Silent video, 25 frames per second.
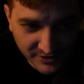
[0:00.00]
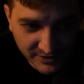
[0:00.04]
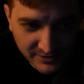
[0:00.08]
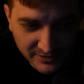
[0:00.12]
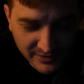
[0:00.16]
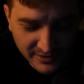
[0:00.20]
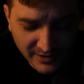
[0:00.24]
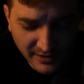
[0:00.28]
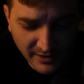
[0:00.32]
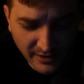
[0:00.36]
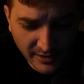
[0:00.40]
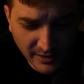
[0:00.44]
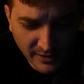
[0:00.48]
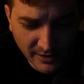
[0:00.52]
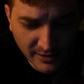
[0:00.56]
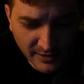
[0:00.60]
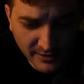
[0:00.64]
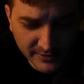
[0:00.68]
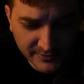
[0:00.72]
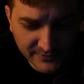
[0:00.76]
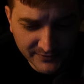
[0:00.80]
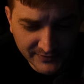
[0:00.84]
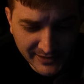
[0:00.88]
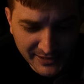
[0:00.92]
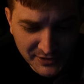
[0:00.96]
it
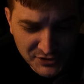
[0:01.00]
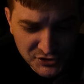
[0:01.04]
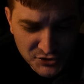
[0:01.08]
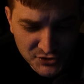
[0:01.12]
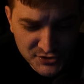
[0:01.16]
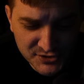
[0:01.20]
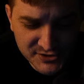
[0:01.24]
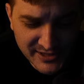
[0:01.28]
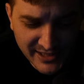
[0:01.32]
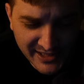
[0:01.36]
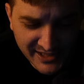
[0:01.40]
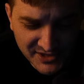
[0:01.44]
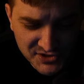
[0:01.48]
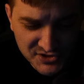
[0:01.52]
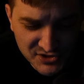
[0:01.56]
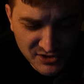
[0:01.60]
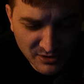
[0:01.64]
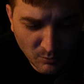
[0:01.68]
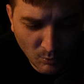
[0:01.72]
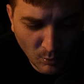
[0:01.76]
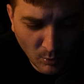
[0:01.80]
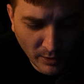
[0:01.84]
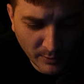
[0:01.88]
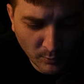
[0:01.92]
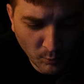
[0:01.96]
uh, it just takes
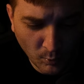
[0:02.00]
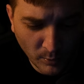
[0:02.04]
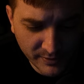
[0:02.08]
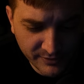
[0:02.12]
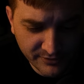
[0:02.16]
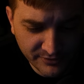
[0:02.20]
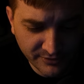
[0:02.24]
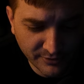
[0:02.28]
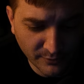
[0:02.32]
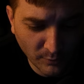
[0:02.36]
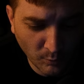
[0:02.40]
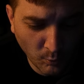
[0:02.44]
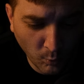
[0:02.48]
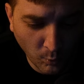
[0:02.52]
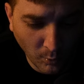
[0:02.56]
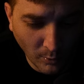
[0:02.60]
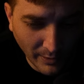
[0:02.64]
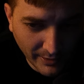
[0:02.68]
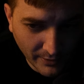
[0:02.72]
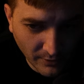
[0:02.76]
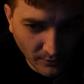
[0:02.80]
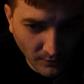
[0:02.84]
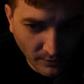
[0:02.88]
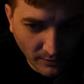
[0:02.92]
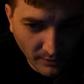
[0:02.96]
someone with the
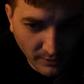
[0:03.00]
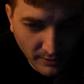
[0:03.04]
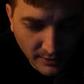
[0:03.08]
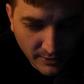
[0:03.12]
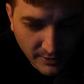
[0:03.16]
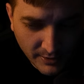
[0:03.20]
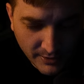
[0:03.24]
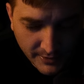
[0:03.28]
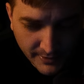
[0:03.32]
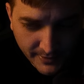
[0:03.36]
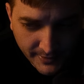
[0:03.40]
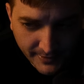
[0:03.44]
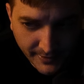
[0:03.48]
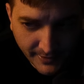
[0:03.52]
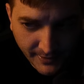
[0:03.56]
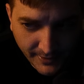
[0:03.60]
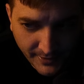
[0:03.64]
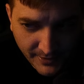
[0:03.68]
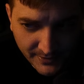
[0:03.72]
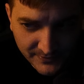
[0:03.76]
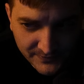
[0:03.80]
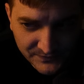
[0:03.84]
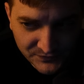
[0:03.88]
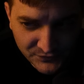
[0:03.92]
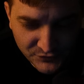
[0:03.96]
will
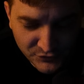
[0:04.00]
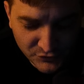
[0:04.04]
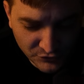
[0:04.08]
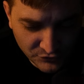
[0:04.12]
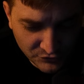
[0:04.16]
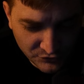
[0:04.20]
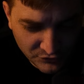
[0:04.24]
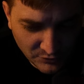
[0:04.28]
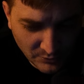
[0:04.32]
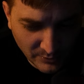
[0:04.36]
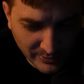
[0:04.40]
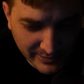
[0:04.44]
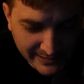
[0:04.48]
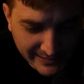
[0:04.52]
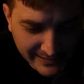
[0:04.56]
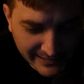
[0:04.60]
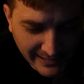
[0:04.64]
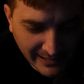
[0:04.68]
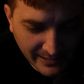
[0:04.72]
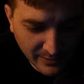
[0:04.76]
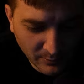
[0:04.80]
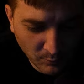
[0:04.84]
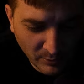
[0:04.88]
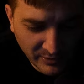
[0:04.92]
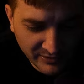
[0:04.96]
uh, to do it.
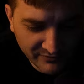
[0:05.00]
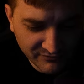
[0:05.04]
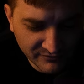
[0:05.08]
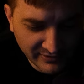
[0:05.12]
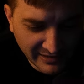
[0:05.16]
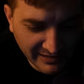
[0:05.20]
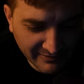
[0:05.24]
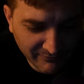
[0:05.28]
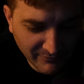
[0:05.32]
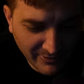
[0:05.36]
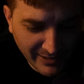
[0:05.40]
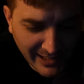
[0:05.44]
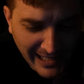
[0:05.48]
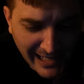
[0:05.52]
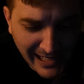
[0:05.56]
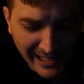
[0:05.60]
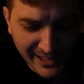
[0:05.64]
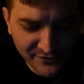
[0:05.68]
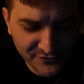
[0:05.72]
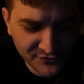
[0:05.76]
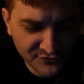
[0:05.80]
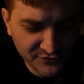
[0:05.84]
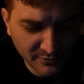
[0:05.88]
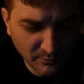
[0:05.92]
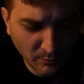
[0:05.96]
And we've never
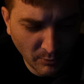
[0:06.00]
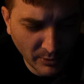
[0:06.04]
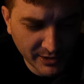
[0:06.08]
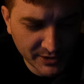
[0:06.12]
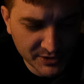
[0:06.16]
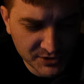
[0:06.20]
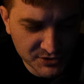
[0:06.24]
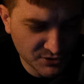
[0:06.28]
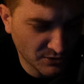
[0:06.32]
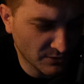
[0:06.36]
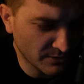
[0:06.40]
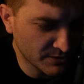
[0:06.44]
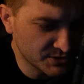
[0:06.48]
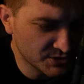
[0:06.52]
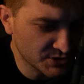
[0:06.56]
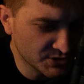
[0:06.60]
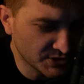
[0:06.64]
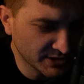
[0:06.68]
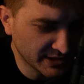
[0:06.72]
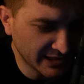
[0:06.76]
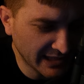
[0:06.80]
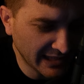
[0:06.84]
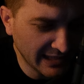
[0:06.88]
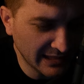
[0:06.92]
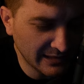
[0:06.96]
had someone in charge of
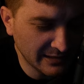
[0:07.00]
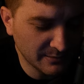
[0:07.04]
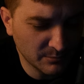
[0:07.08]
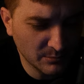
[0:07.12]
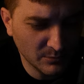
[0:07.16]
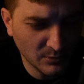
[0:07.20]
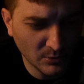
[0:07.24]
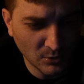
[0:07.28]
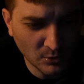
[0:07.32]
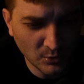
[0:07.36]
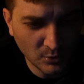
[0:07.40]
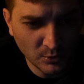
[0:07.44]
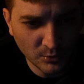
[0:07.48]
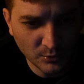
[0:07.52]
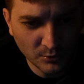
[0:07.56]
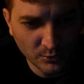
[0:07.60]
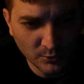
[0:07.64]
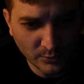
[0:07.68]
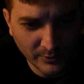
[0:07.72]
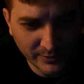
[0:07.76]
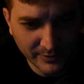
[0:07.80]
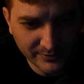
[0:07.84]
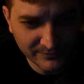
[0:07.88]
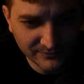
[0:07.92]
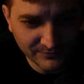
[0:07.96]
the game
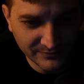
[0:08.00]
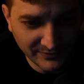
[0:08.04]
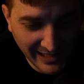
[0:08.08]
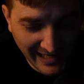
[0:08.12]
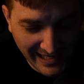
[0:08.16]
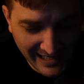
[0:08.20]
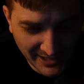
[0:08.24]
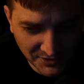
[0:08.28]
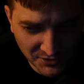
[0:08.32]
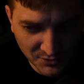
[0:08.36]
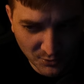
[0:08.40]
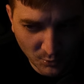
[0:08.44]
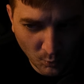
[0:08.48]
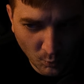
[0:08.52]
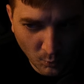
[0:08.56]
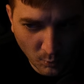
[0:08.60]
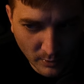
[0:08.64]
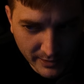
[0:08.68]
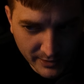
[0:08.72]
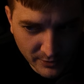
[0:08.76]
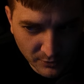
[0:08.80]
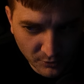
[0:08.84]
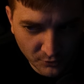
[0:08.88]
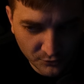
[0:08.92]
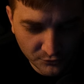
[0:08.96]
who had the
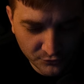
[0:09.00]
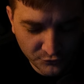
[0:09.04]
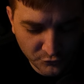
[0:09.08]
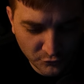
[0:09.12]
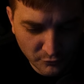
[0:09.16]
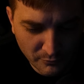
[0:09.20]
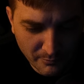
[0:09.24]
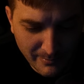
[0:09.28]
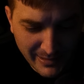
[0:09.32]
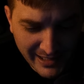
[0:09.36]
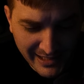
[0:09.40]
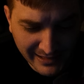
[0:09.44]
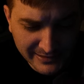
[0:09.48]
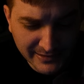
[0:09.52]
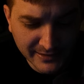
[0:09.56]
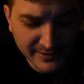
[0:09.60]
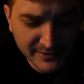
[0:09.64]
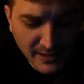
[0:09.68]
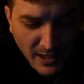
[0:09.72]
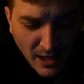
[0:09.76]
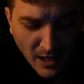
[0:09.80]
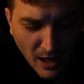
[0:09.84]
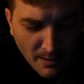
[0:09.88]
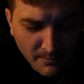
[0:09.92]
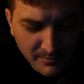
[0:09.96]
will to make
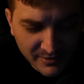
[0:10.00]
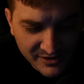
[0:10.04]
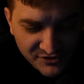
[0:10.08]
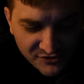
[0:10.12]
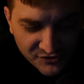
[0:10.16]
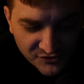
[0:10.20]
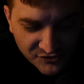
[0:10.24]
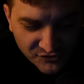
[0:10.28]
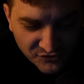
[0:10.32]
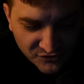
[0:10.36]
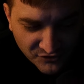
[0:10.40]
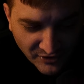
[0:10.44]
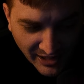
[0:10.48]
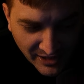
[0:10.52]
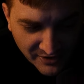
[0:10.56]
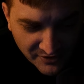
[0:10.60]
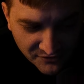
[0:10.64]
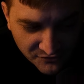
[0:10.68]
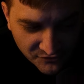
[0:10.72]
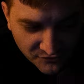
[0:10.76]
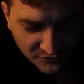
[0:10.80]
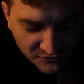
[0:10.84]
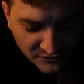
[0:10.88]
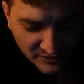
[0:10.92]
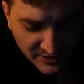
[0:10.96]
common
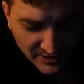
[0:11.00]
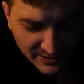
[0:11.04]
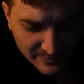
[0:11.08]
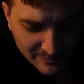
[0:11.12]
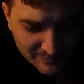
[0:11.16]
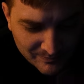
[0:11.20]
sense